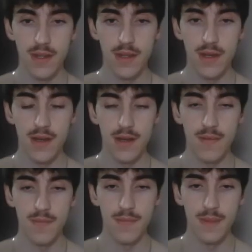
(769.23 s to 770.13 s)

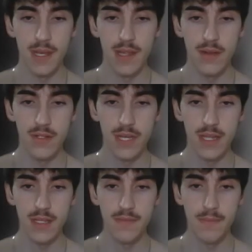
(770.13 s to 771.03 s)
It looks like
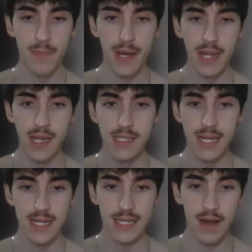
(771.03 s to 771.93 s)
this might
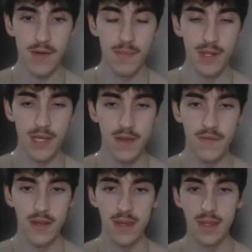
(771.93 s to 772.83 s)
take us out, but
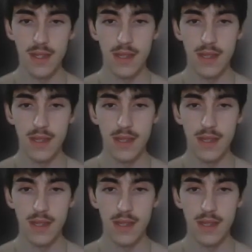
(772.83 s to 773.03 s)
even,